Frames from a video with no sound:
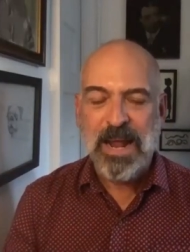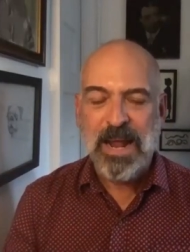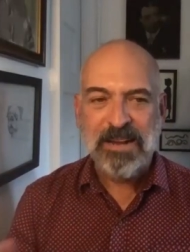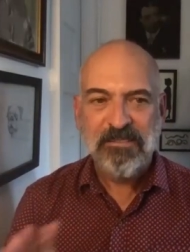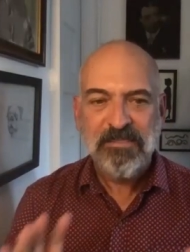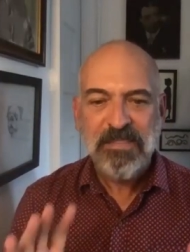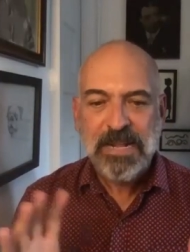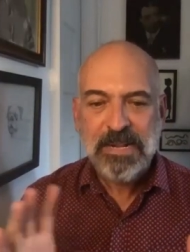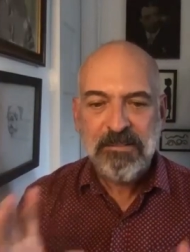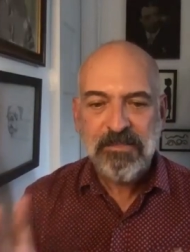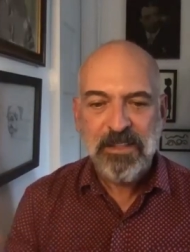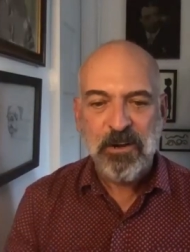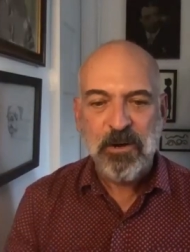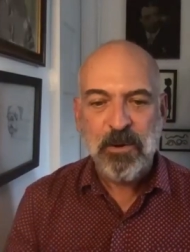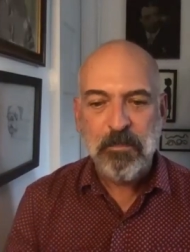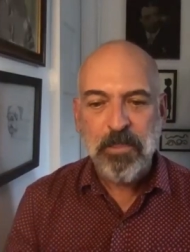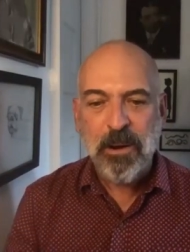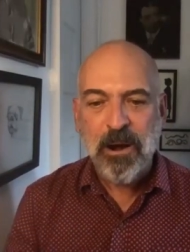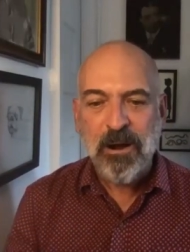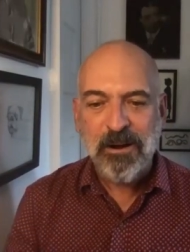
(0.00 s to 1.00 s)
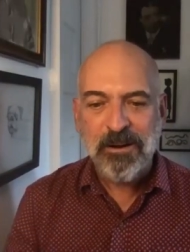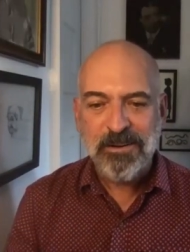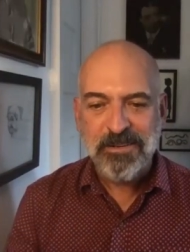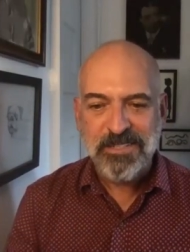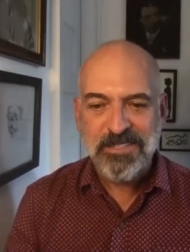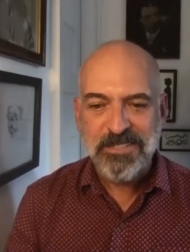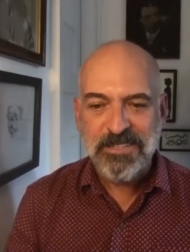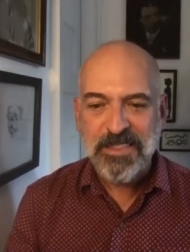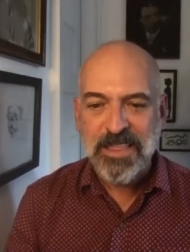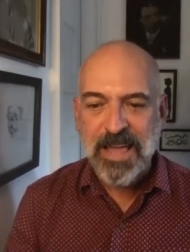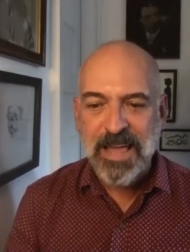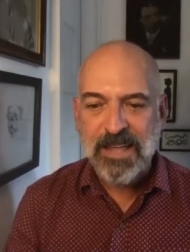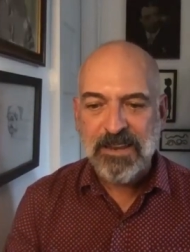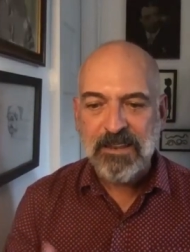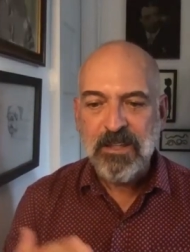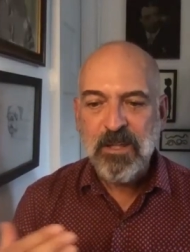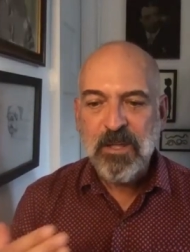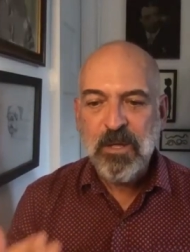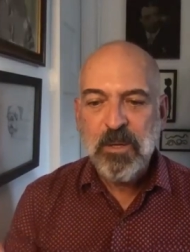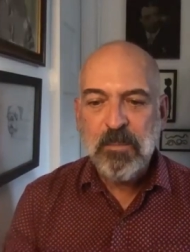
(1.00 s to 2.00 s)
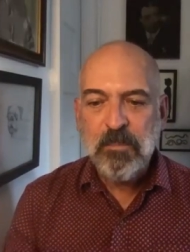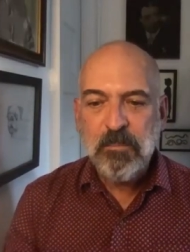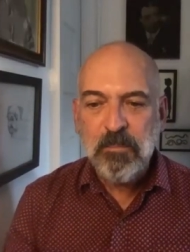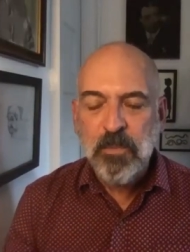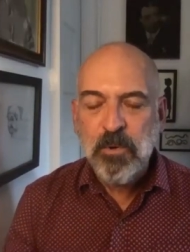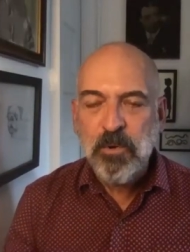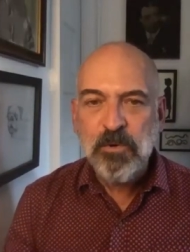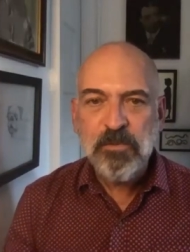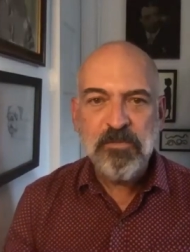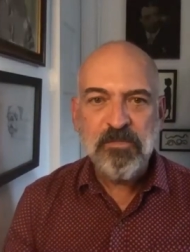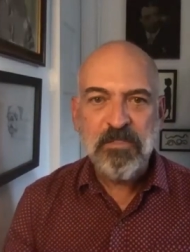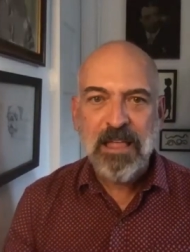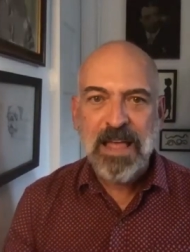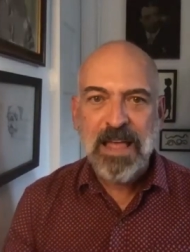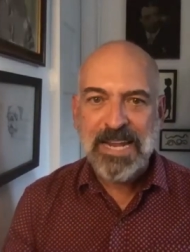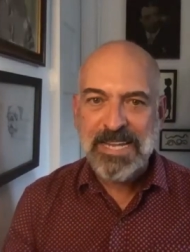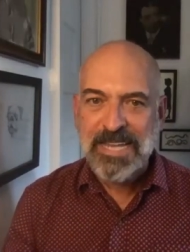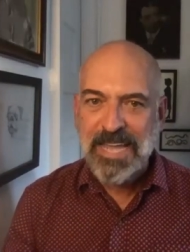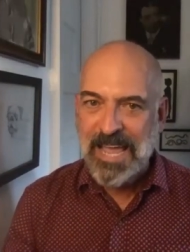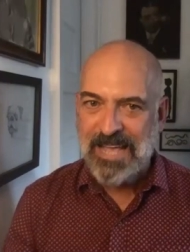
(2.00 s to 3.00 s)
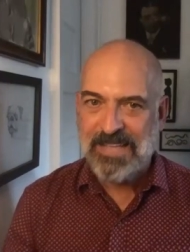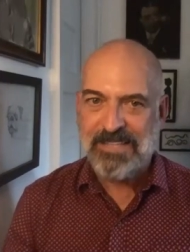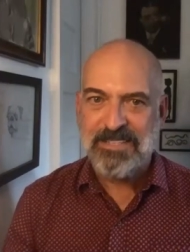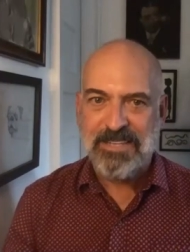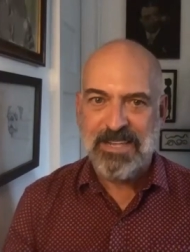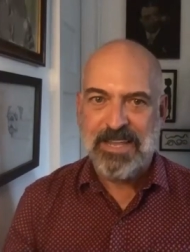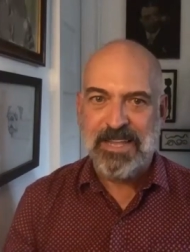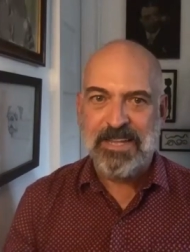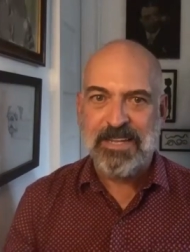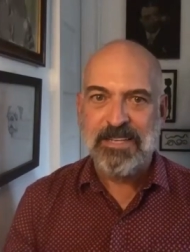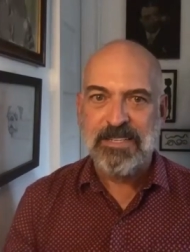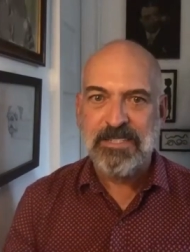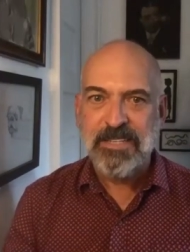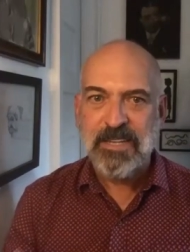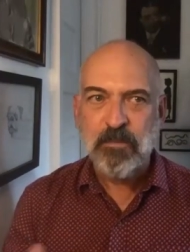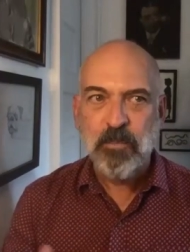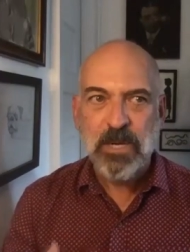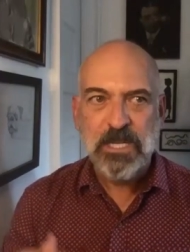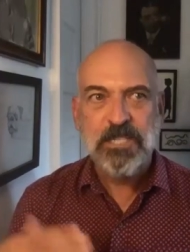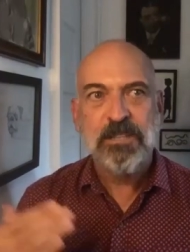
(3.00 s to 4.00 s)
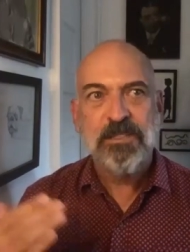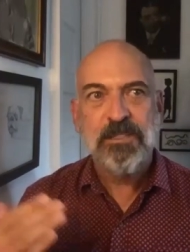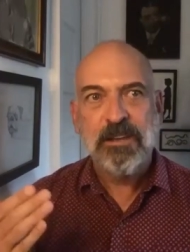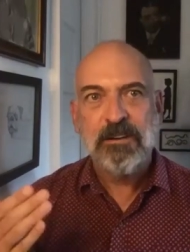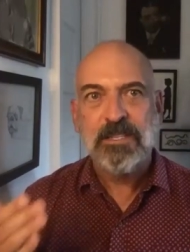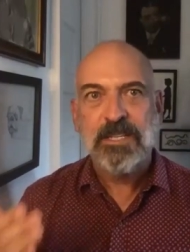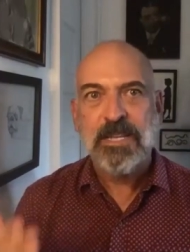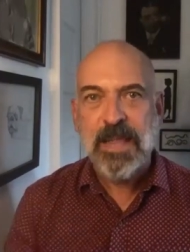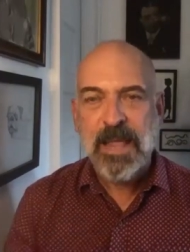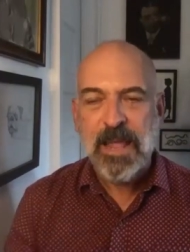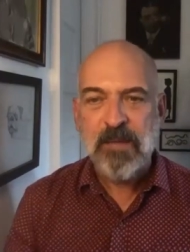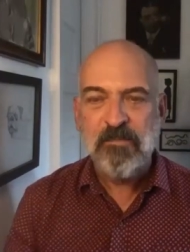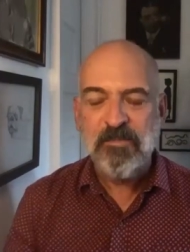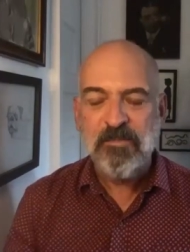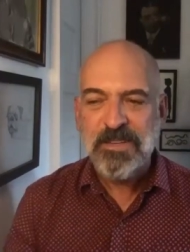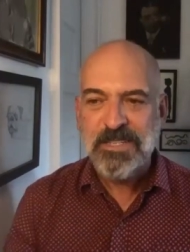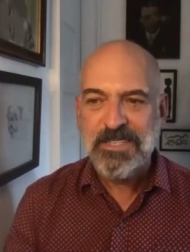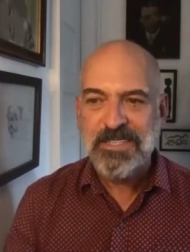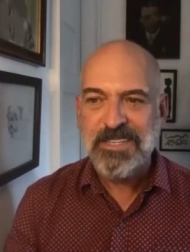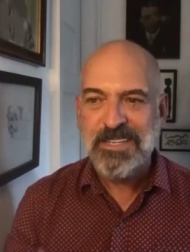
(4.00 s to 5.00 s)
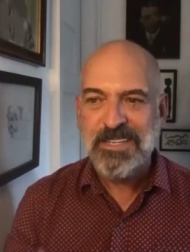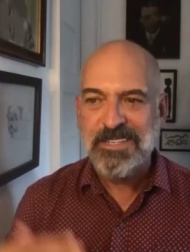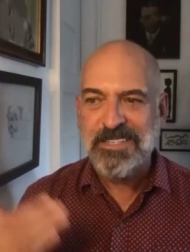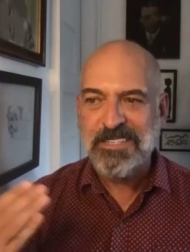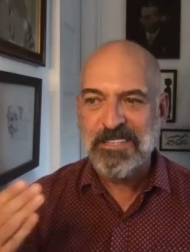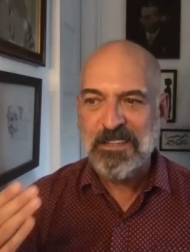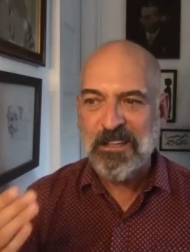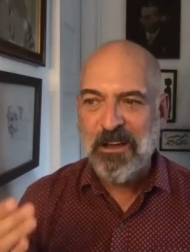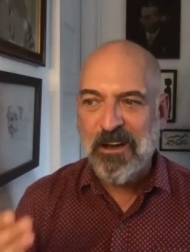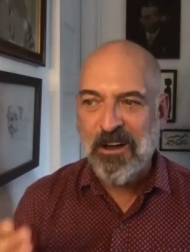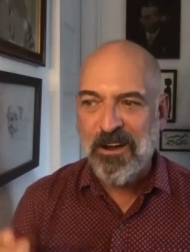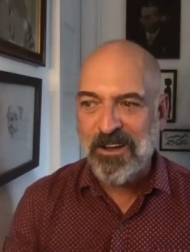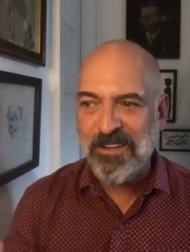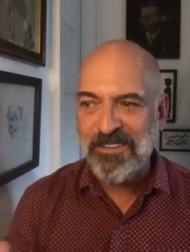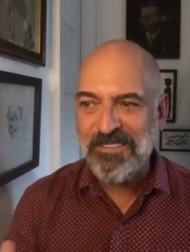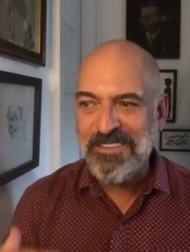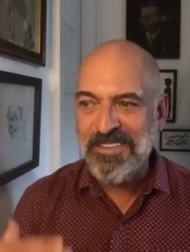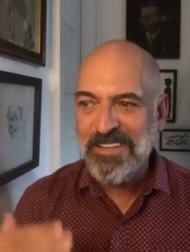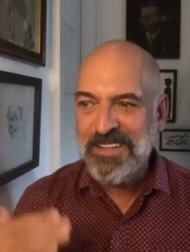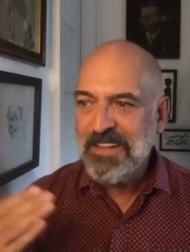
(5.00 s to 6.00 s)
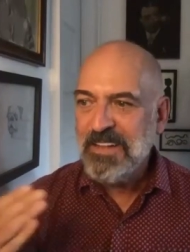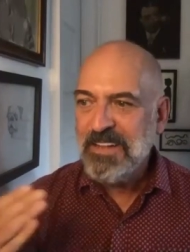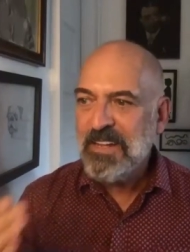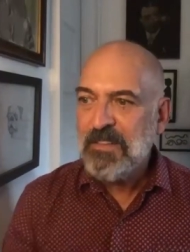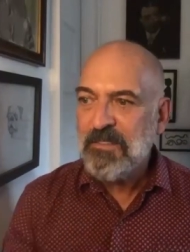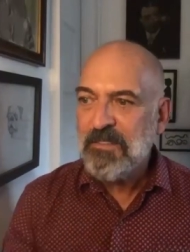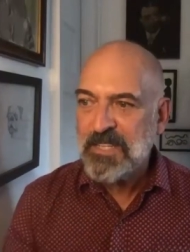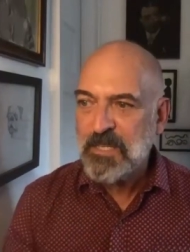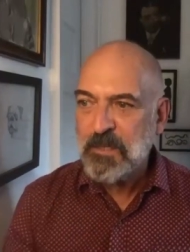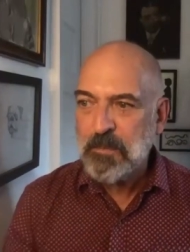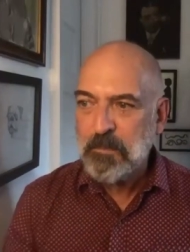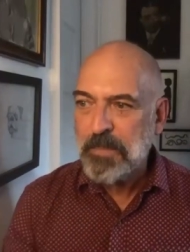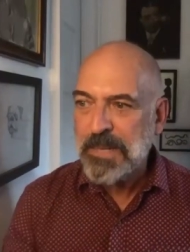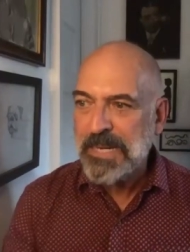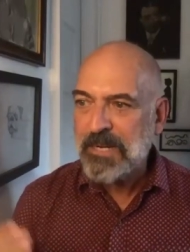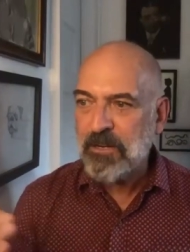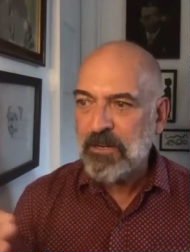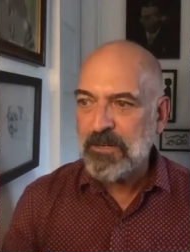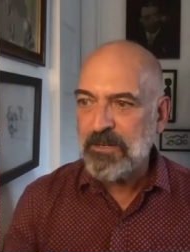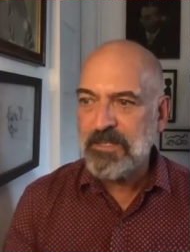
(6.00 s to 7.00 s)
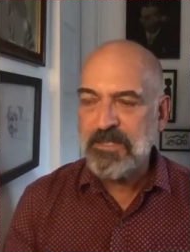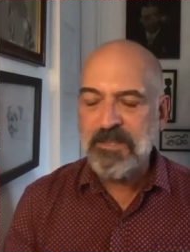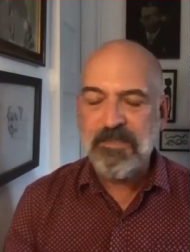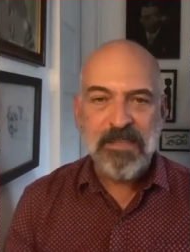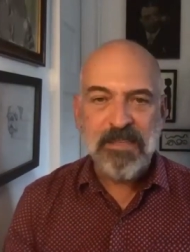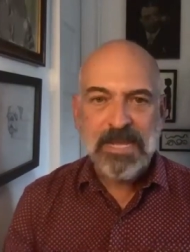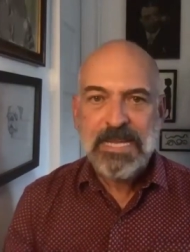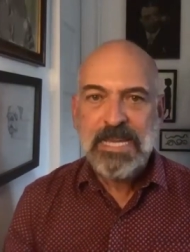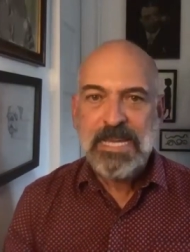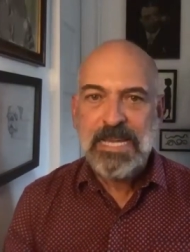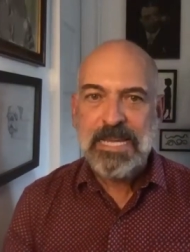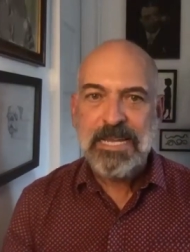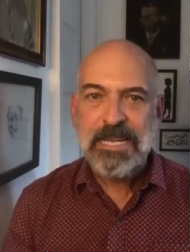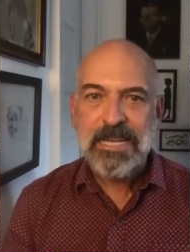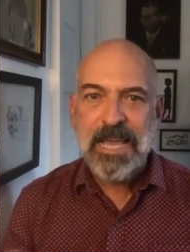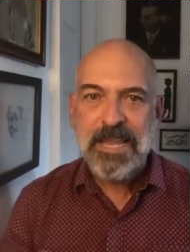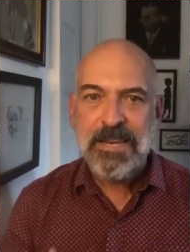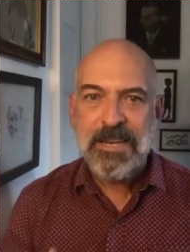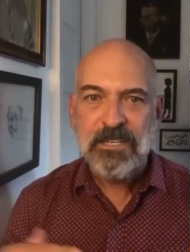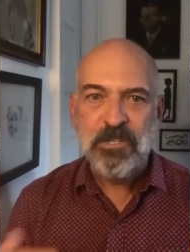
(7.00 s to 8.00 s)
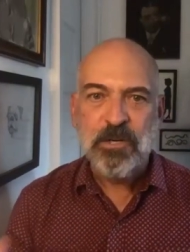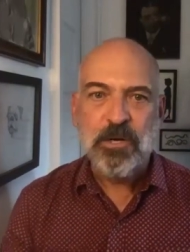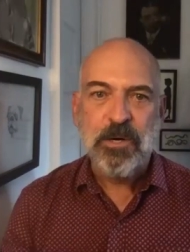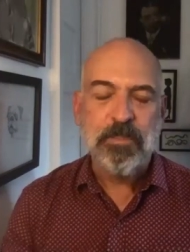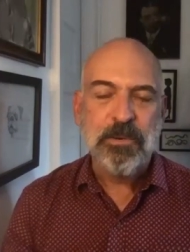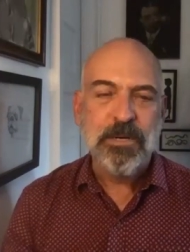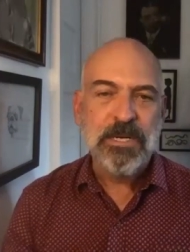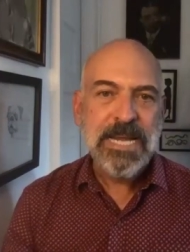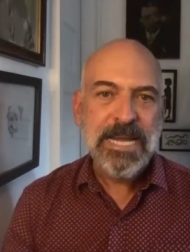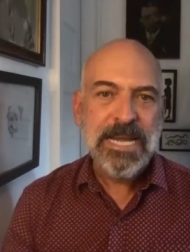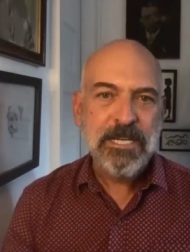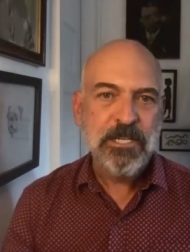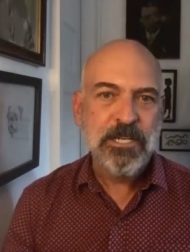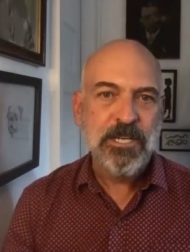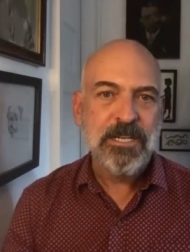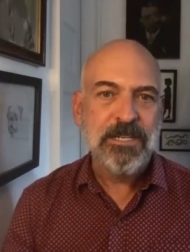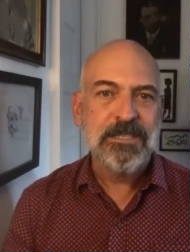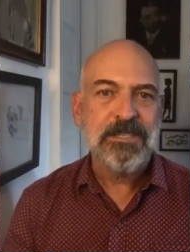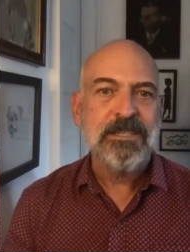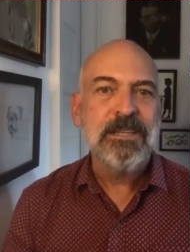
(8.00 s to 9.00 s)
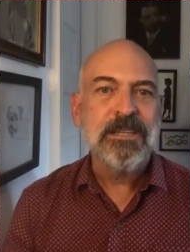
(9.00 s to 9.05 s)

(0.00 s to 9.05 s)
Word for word: I think there are parts that move like essays in which there's an emphasis on the speaker's thinking and interpretation.